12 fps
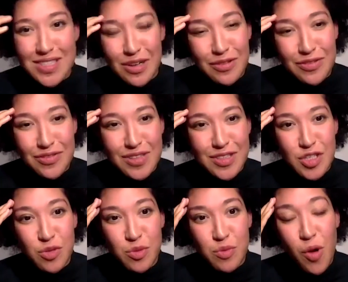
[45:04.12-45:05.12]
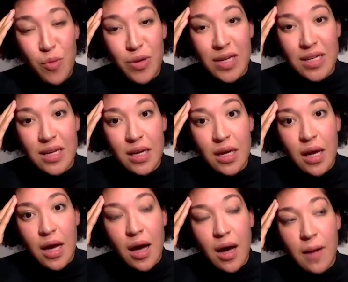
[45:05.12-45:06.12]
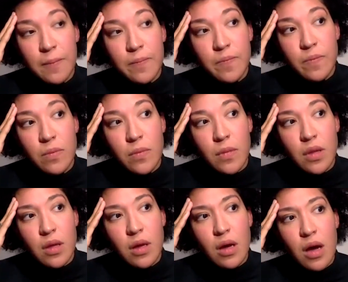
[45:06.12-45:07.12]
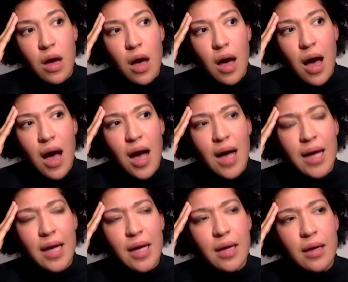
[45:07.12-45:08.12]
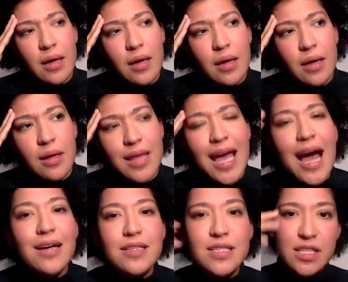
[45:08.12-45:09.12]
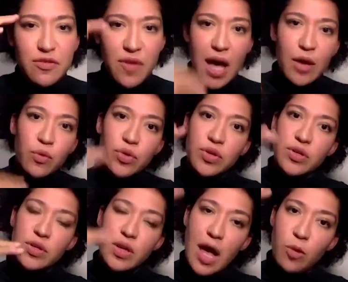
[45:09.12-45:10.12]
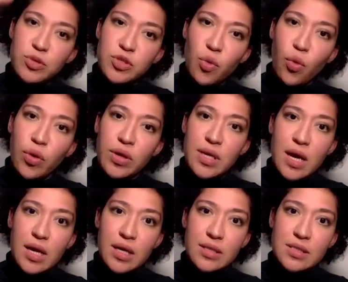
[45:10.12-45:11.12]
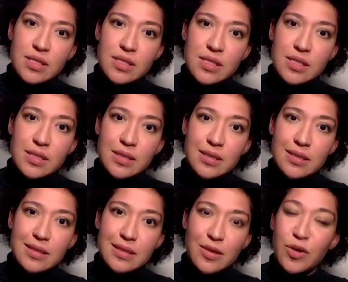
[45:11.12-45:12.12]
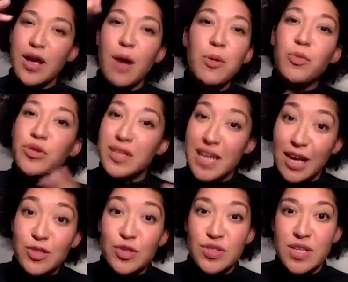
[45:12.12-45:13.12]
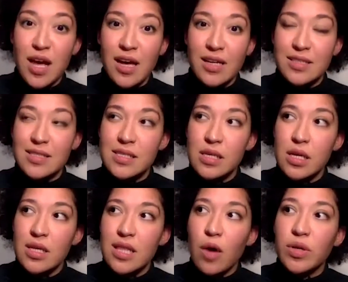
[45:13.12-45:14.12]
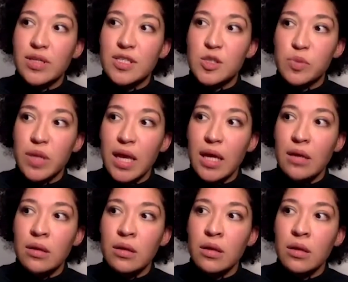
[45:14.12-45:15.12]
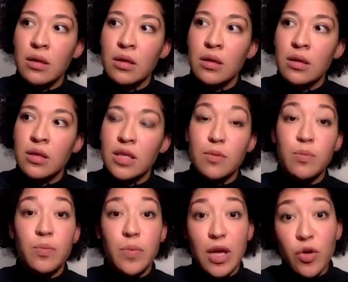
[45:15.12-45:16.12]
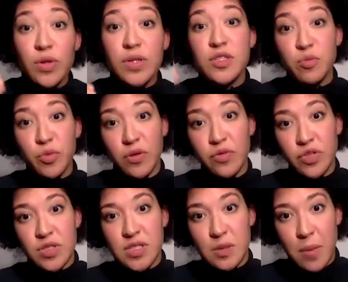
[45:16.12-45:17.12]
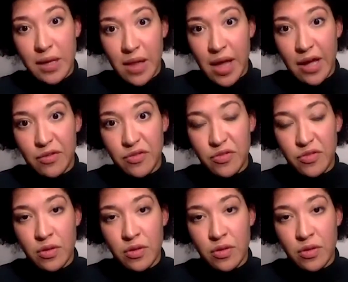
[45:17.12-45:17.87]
of this human moment, um, I they asked if I would help to organize or come up with an exercise that would explain the increase of privileges in my life,